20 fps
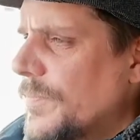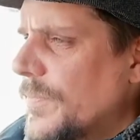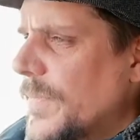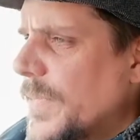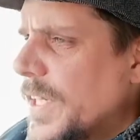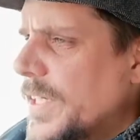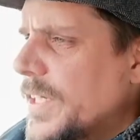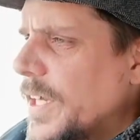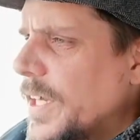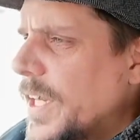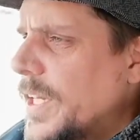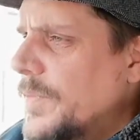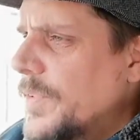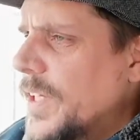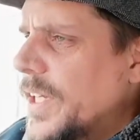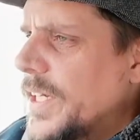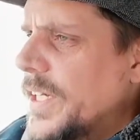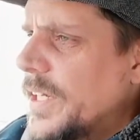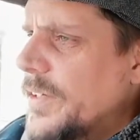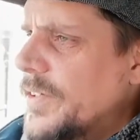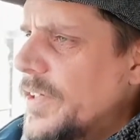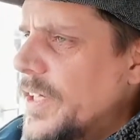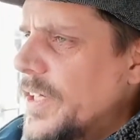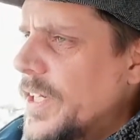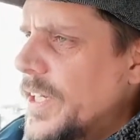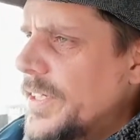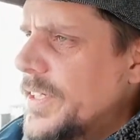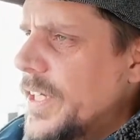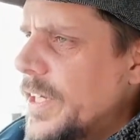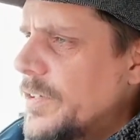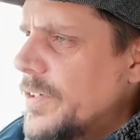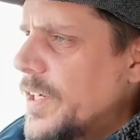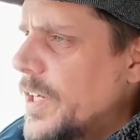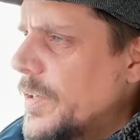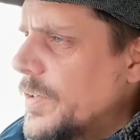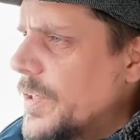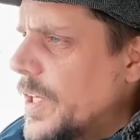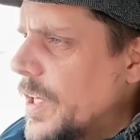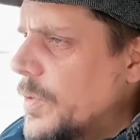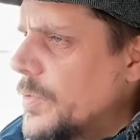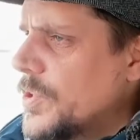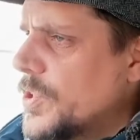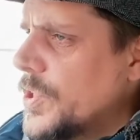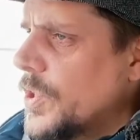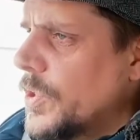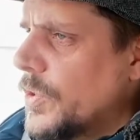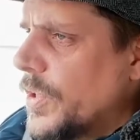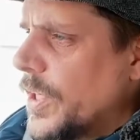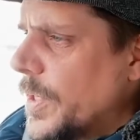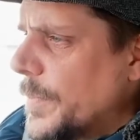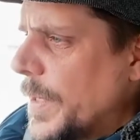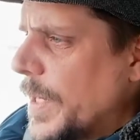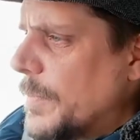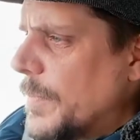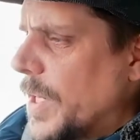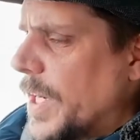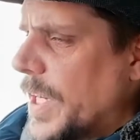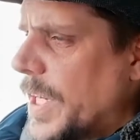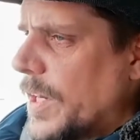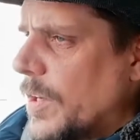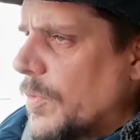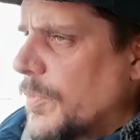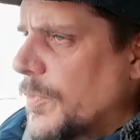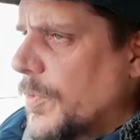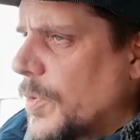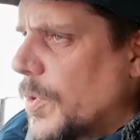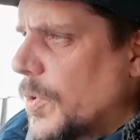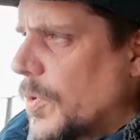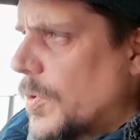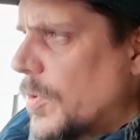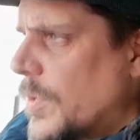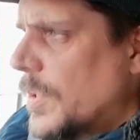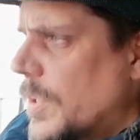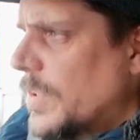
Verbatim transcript: they don't either they don't they don't know the whole story about my health or